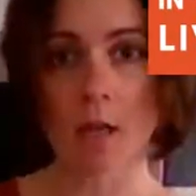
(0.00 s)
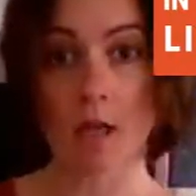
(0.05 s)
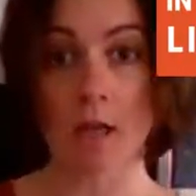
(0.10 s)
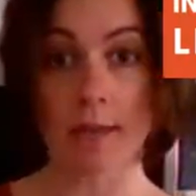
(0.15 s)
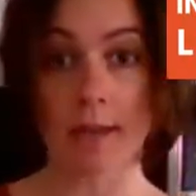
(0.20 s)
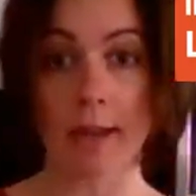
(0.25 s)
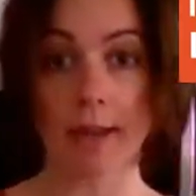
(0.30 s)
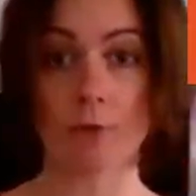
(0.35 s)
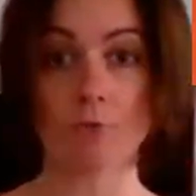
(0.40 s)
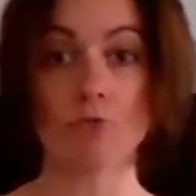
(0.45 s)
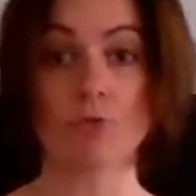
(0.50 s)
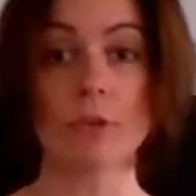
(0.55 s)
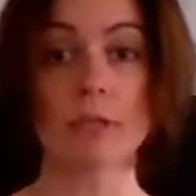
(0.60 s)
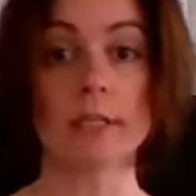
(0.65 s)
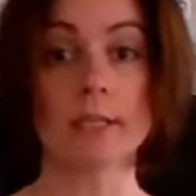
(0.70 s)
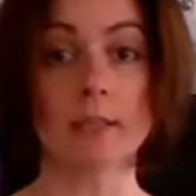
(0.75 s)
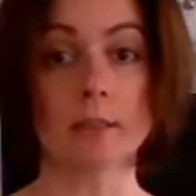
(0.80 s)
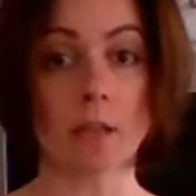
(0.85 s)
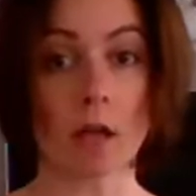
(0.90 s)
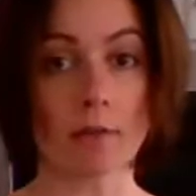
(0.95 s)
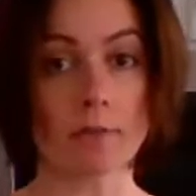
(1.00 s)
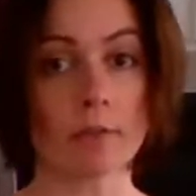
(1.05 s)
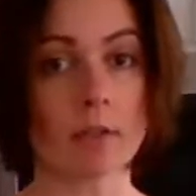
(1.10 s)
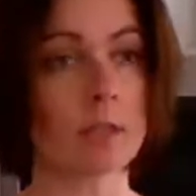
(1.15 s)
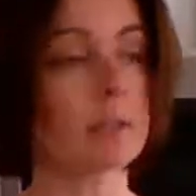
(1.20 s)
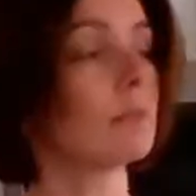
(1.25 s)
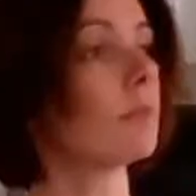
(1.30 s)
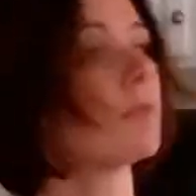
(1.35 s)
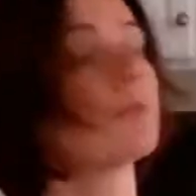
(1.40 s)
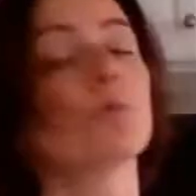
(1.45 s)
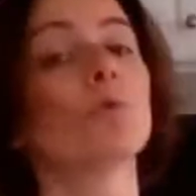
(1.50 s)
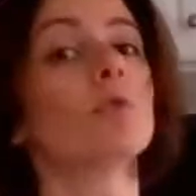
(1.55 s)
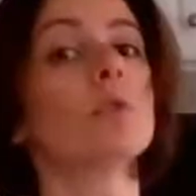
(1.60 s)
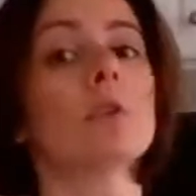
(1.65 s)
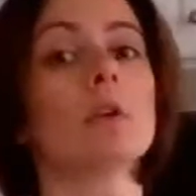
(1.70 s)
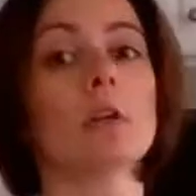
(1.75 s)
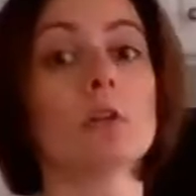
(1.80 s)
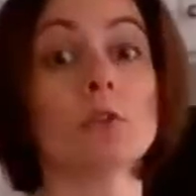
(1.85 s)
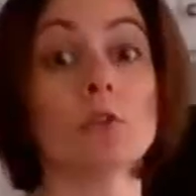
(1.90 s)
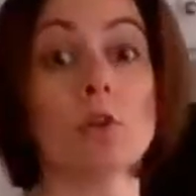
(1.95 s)
And I really loved it.
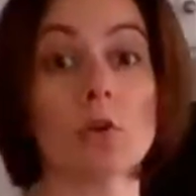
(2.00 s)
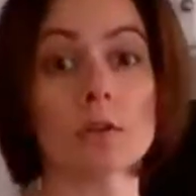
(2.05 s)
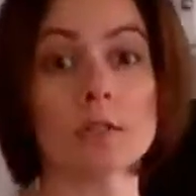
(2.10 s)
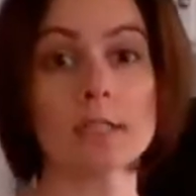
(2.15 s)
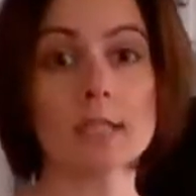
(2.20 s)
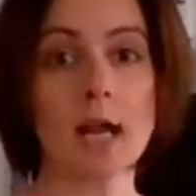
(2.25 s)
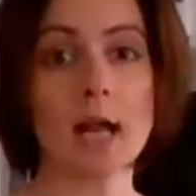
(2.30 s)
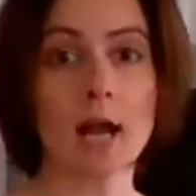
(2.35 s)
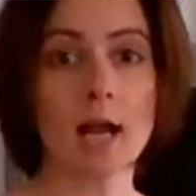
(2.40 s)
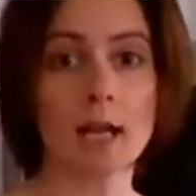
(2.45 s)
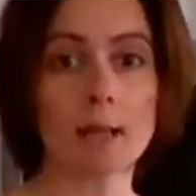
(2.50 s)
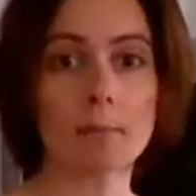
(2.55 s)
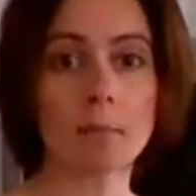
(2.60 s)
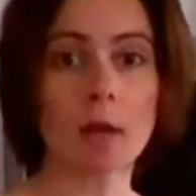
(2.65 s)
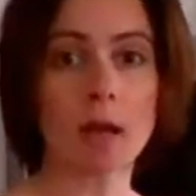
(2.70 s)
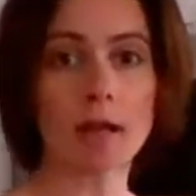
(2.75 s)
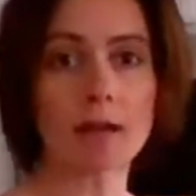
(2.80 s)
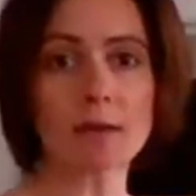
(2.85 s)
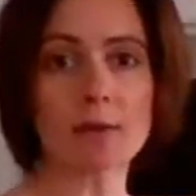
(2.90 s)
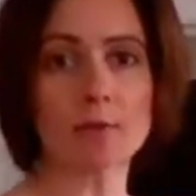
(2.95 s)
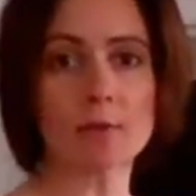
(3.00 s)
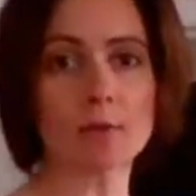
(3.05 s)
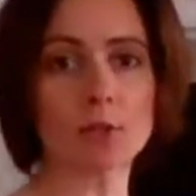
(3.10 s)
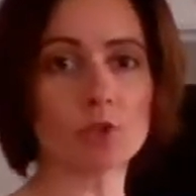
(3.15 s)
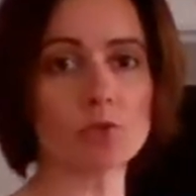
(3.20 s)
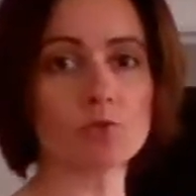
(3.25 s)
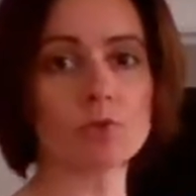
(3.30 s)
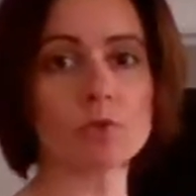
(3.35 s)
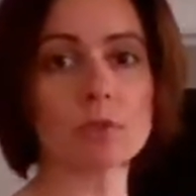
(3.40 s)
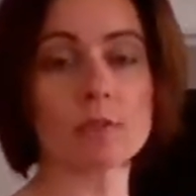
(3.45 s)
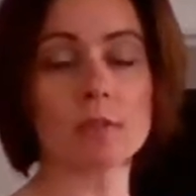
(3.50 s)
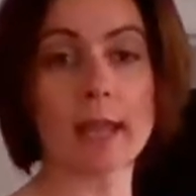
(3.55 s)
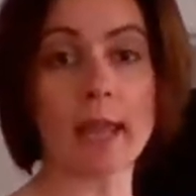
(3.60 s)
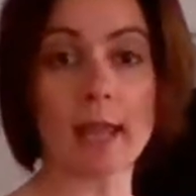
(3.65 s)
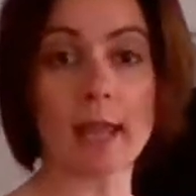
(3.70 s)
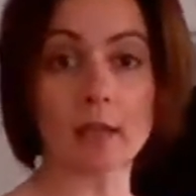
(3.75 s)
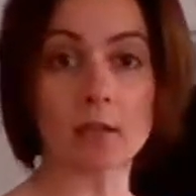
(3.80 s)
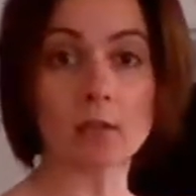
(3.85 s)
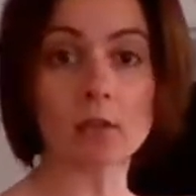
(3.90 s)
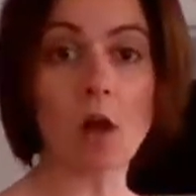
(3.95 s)
For a long time, I used
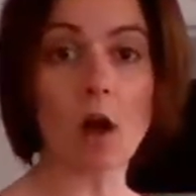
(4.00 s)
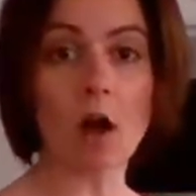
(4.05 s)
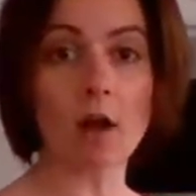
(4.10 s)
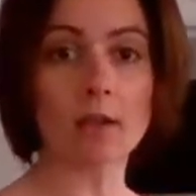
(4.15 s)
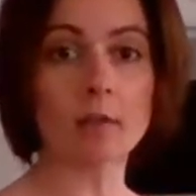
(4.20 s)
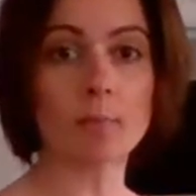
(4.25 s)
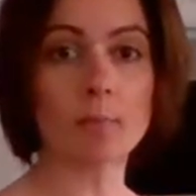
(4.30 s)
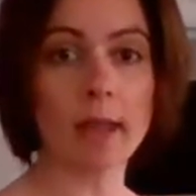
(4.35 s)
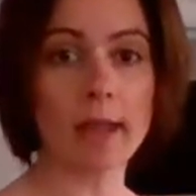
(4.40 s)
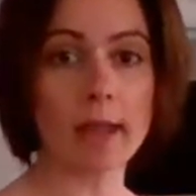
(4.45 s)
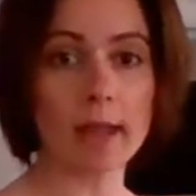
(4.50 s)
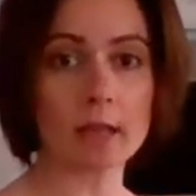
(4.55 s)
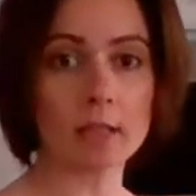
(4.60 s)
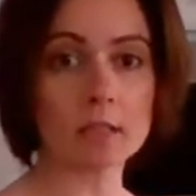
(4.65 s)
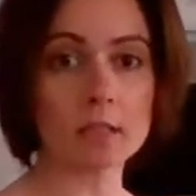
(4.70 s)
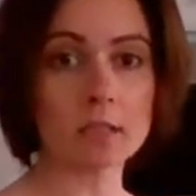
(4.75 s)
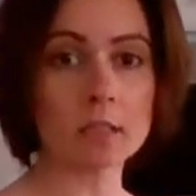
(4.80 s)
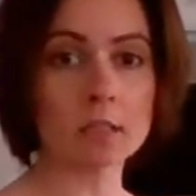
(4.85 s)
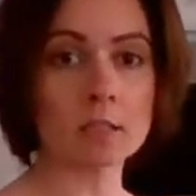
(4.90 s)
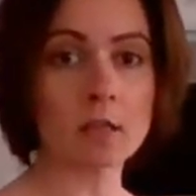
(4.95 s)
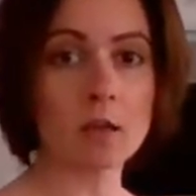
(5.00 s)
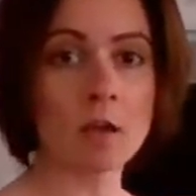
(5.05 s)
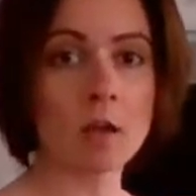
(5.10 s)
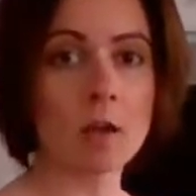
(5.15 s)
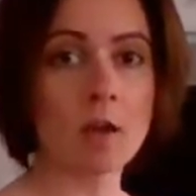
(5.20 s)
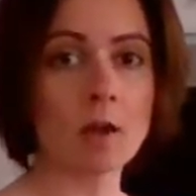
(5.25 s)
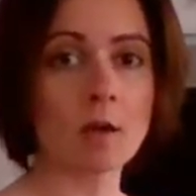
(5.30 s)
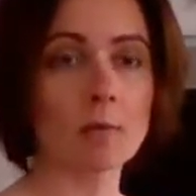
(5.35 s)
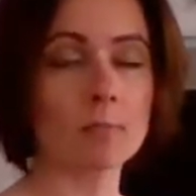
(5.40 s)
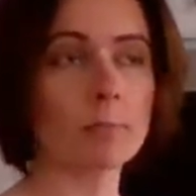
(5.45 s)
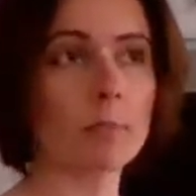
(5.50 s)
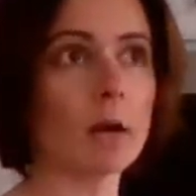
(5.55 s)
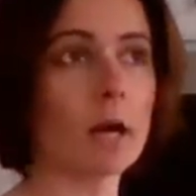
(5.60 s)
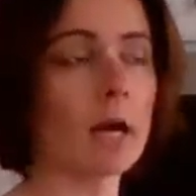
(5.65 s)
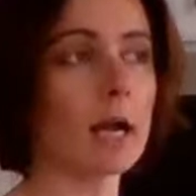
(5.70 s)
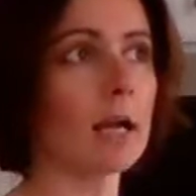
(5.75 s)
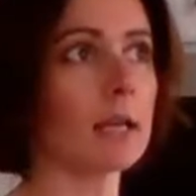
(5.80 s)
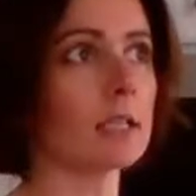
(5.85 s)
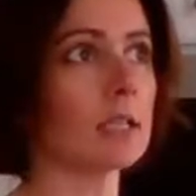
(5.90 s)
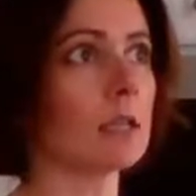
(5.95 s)
Anolon pans,
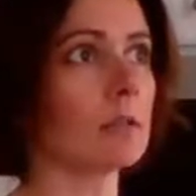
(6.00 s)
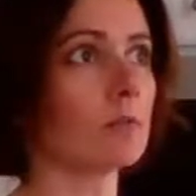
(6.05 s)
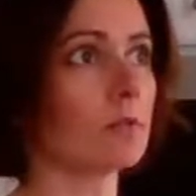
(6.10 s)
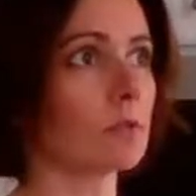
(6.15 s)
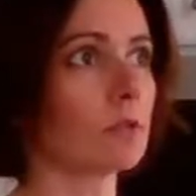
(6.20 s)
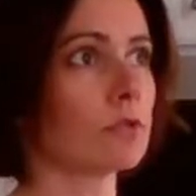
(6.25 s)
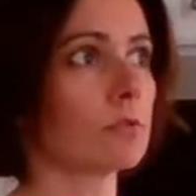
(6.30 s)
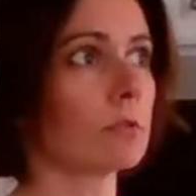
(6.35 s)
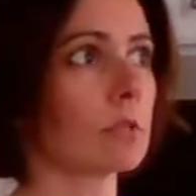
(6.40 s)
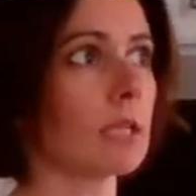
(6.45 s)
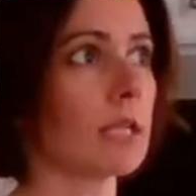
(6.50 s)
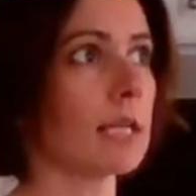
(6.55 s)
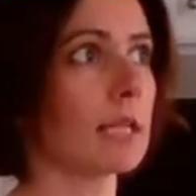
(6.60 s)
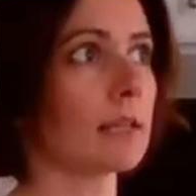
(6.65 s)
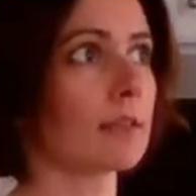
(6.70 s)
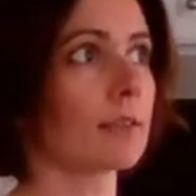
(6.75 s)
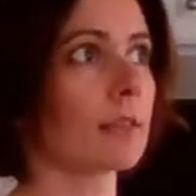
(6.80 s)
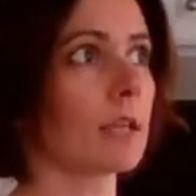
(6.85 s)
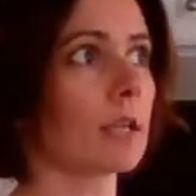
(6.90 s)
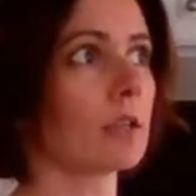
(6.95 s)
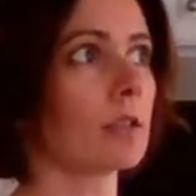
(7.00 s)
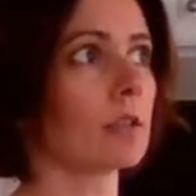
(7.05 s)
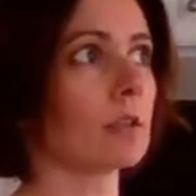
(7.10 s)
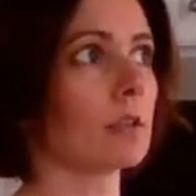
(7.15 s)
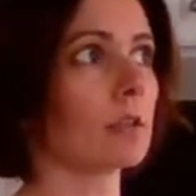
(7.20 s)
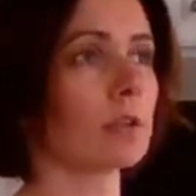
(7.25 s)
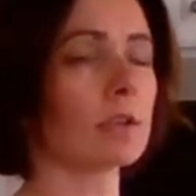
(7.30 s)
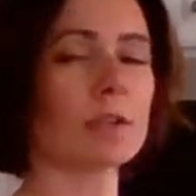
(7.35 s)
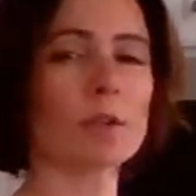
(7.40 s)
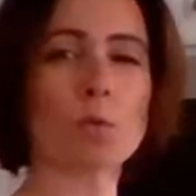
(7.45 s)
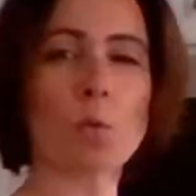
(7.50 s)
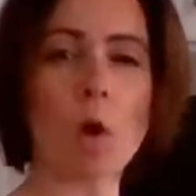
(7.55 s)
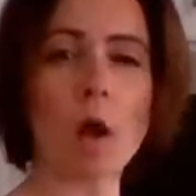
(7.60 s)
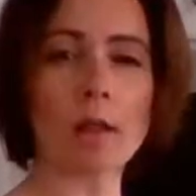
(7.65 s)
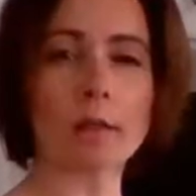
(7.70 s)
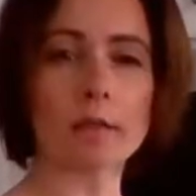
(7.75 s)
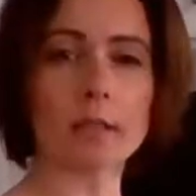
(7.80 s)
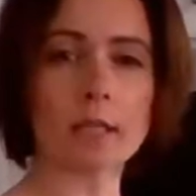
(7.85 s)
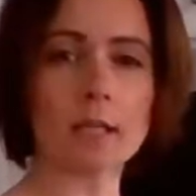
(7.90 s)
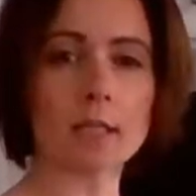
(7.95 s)
but unfortunately, I think the
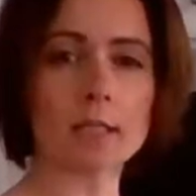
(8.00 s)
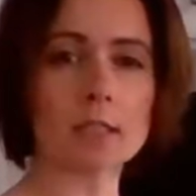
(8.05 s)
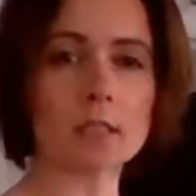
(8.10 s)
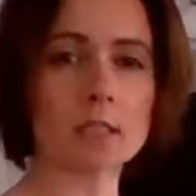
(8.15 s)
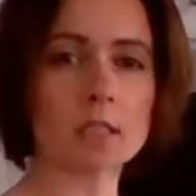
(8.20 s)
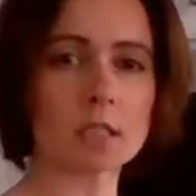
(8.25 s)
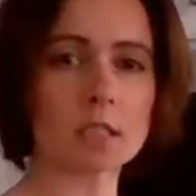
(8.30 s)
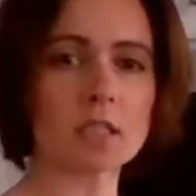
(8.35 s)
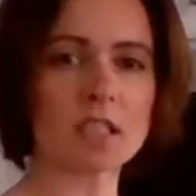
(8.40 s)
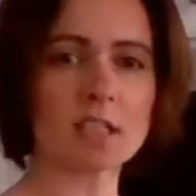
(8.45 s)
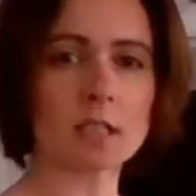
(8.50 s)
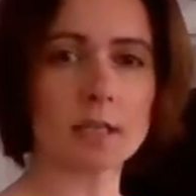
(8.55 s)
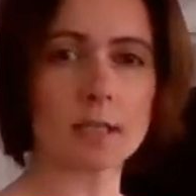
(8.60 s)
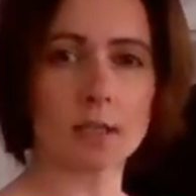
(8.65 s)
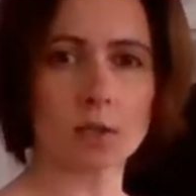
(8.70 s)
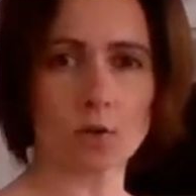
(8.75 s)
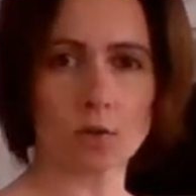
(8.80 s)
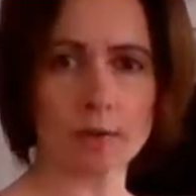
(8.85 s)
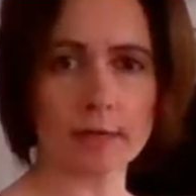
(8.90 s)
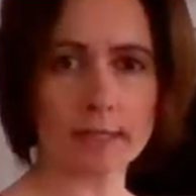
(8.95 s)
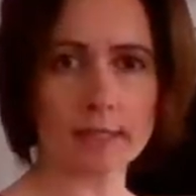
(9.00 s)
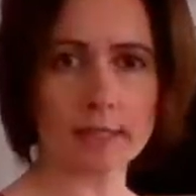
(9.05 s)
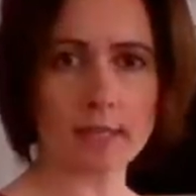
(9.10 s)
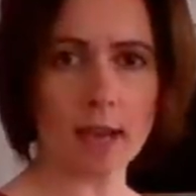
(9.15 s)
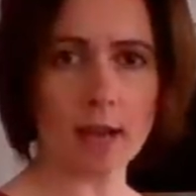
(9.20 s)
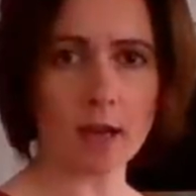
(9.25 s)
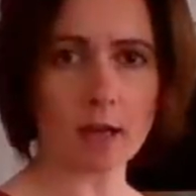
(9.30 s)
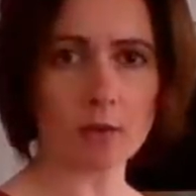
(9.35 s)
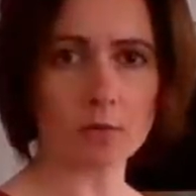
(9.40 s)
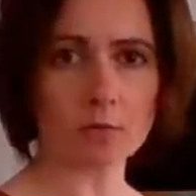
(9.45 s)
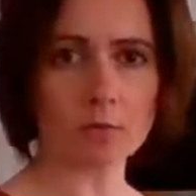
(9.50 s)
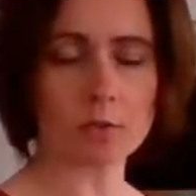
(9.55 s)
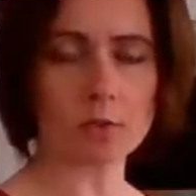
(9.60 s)
quality has started kind of going down.